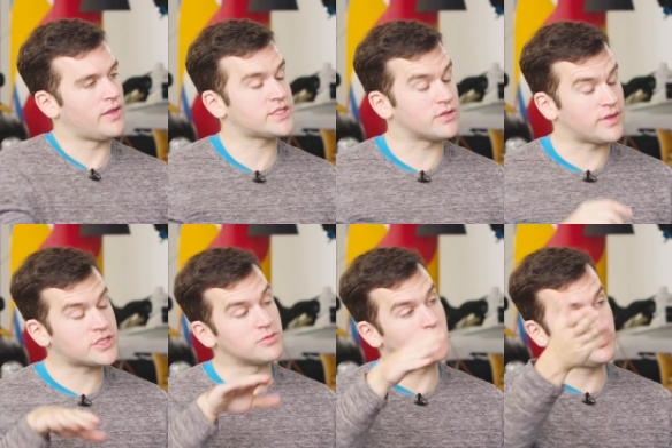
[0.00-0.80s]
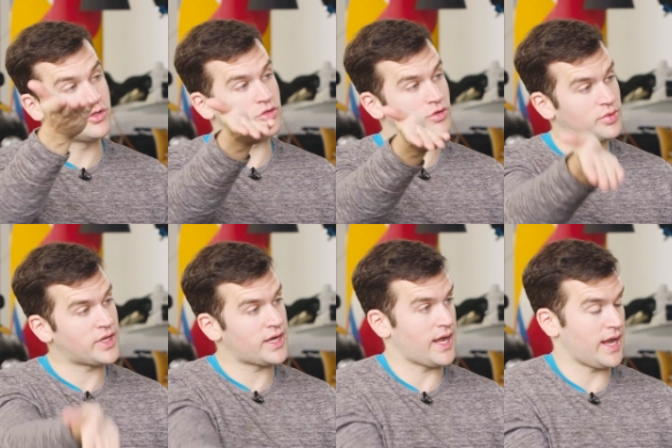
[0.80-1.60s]
that's, a, that's a move you can do in a
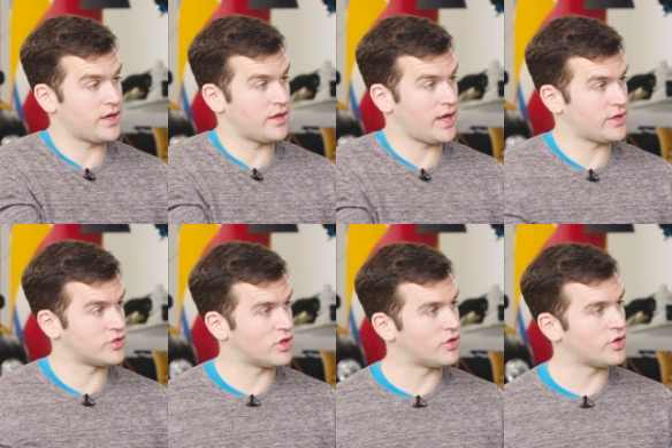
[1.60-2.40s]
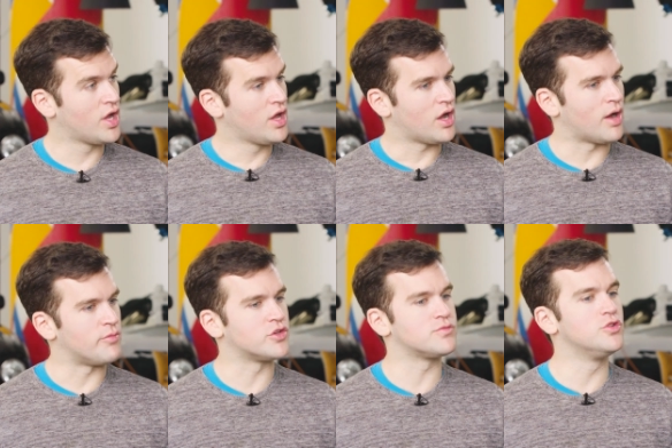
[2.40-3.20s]
plane and a, and a drone. Um,
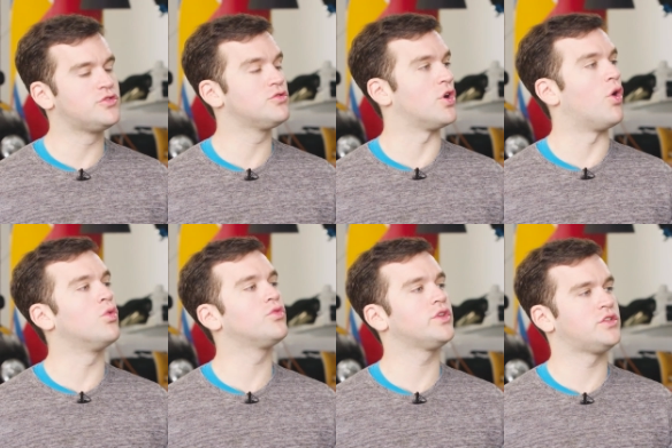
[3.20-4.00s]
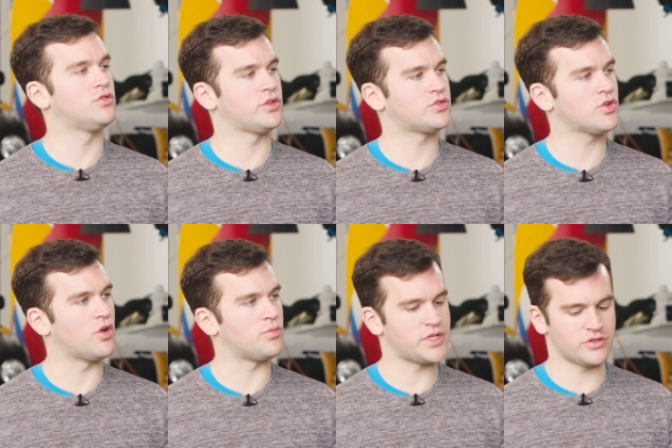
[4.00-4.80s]
there's moves you can only do in a
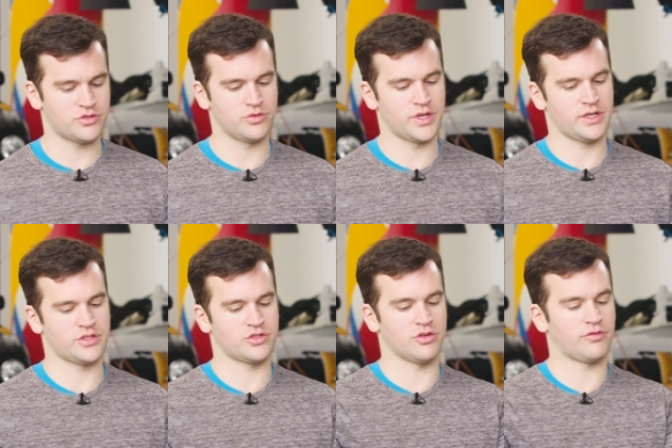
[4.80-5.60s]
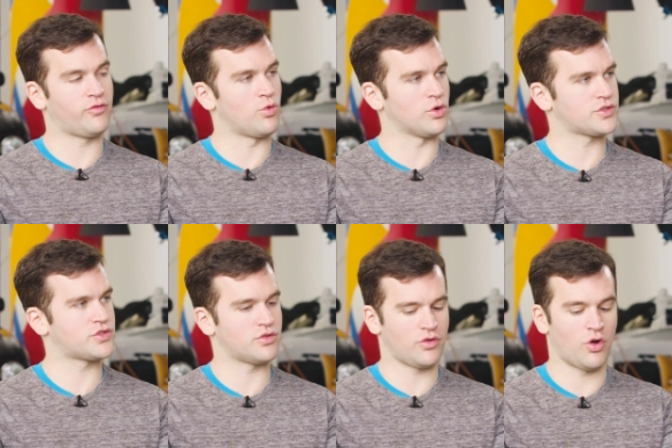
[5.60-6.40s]
drone because you can exert
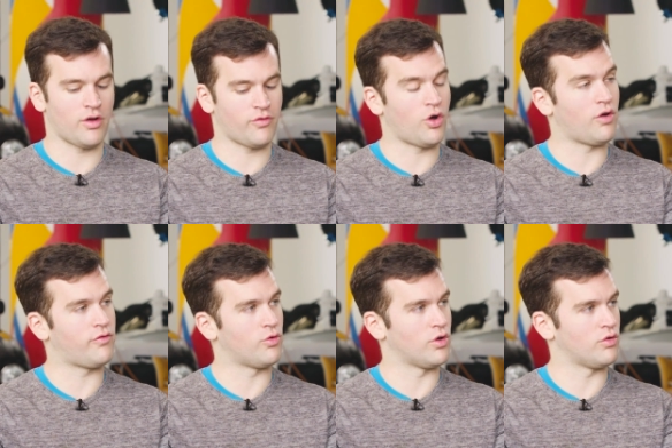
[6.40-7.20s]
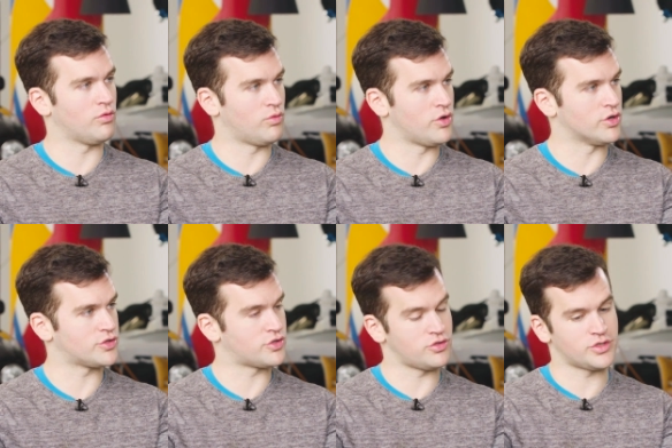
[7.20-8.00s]
force off all four
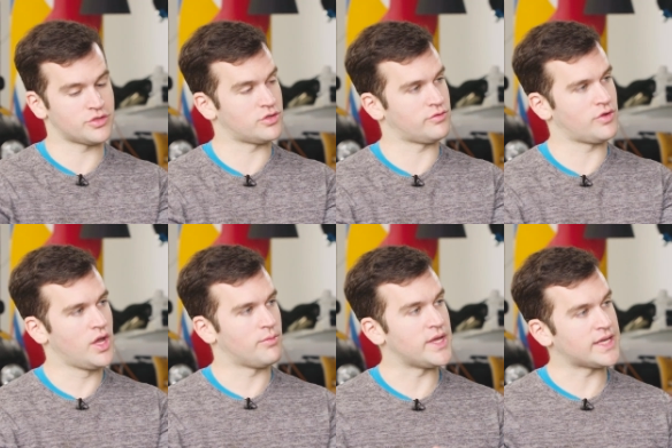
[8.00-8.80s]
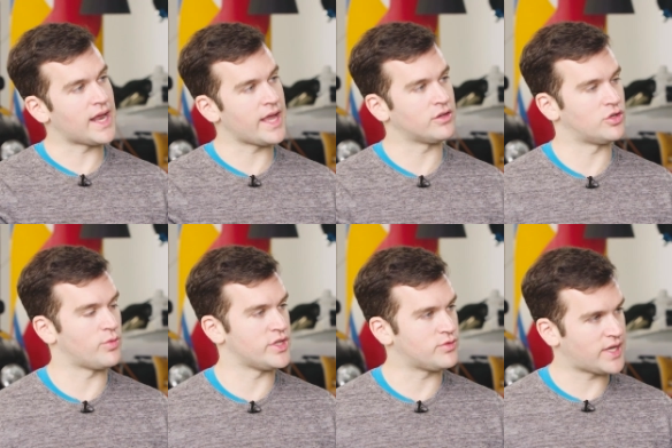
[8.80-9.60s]
rotors. So you can sort of make it angle in a
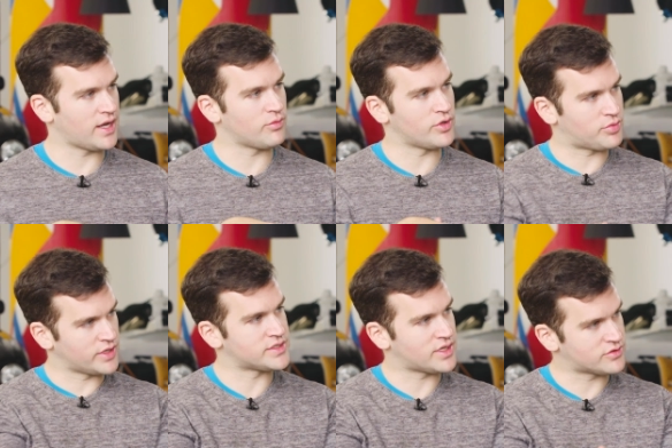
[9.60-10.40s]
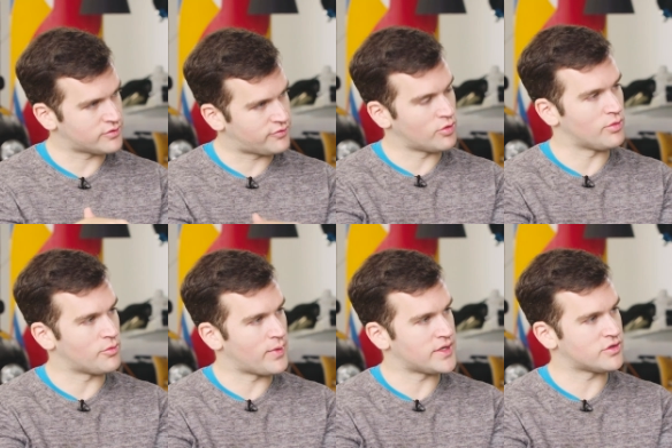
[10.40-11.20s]
way you can't where the plane's got sort of forward
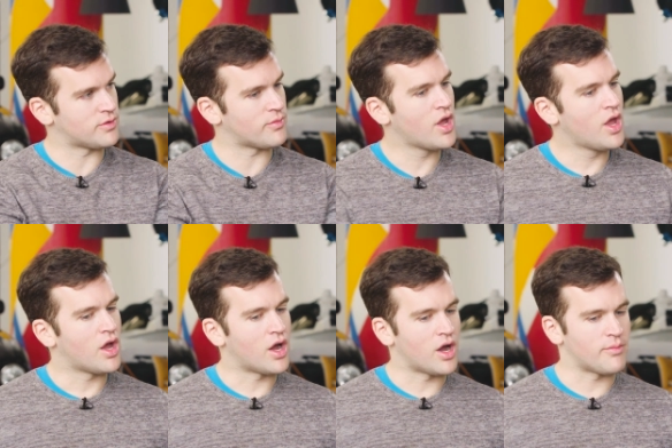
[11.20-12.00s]
momentum. Right.